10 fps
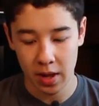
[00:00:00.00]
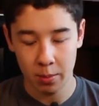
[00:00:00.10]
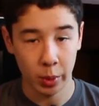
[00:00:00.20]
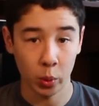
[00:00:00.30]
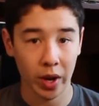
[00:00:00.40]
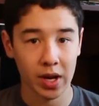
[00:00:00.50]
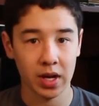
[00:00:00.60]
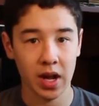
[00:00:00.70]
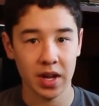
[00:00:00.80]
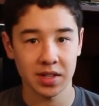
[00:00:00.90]
be
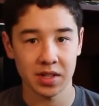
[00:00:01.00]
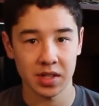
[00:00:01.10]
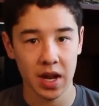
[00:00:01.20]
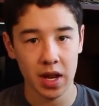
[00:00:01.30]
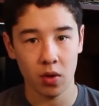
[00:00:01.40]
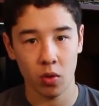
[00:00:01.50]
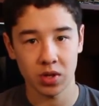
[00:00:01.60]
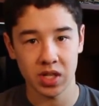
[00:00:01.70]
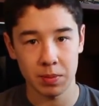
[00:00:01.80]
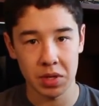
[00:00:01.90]
recognized as an 8-core
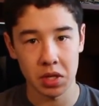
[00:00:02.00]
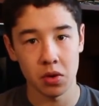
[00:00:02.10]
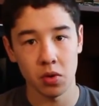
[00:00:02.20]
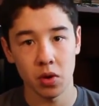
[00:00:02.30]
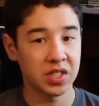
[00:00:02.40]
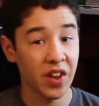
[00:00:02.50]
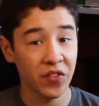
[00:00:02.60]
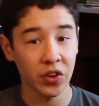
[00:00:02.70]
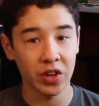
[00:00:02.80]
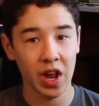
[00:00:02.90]
CPU.
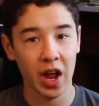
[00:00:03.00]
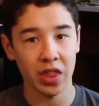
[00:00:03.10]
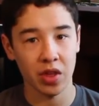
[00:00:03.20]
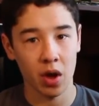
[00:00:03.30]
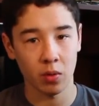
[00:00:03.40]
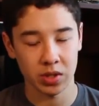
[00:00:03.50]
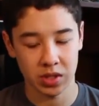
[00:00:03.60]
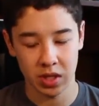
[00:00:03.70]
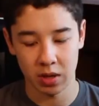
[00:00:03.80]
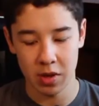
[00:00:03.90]
Definitely, I thought
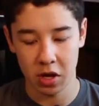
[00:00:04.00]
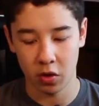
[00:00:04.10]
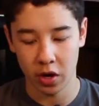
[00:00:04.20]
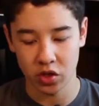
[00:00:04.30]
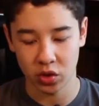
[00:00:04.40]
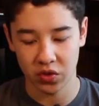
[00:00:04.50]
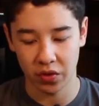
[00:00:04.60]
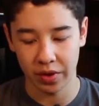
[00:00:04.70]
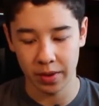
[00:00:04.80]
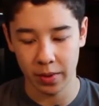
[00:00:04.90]
was going to be a great choice
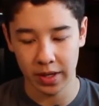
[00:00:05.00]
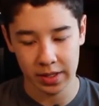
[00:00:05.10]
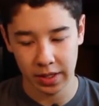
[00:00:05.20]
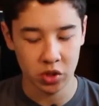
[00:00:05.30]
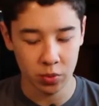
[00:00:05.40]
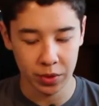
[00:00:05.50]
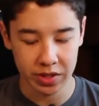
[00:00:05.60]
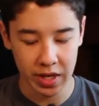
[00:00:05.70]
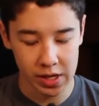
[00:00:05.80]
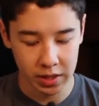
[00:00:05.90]
for video editing. Super
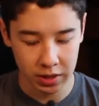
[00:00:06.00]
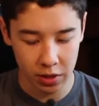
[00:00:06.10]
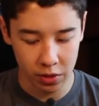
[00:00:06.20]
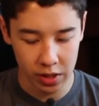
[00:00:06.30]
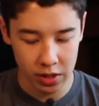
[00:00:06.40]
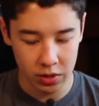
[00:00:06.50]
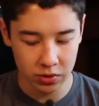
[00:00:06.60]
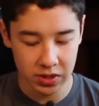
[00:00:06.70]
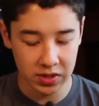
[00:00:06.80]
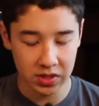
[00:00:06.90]
excited to go ahead and
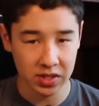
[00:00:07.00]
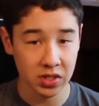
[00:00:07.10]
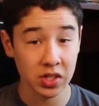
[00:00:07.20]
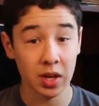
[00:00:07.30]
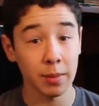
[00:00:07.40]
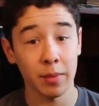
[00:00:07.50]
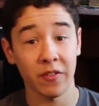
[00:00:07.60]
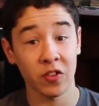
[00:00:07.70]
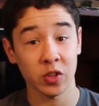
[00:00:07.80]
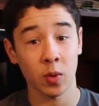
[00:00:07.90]
use this. It's going to be
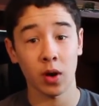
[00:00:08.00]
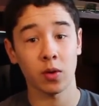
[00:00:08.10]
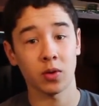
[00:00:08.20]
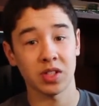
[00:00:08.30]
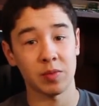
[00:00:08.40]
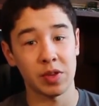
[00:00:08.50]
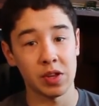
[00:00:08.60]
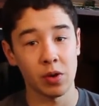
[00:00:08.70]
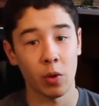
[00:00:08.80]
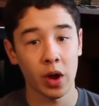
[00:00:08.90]
my first quad-core
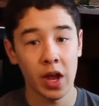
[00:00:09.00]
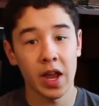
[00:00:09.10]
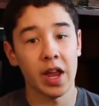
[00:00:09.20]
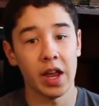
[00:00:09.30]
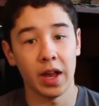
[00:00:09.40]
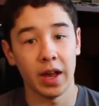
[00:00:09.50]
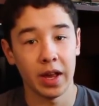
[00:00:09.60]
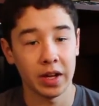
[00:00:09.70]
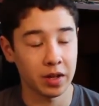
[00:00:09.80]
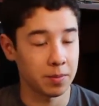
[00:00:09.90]
CPU
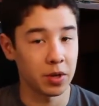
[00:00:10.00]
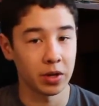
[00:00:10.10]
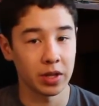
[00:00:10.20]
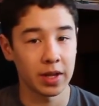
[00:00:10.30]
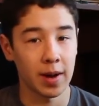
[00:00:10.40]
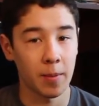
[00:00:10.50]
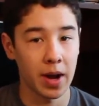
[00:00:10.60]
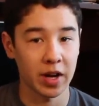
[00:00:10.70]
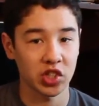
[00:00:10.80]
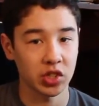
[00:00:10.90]
and a computer that I'm
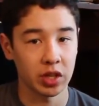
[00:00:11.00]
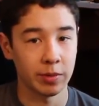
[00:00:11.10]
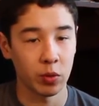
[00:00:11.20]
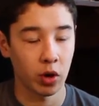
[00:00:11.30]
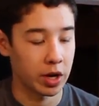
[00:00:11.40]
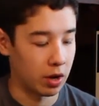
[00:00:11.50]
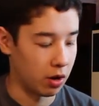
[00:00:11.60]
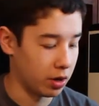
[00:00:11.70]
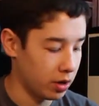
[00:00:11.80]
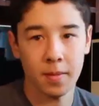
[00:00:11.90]
actually going to be working on.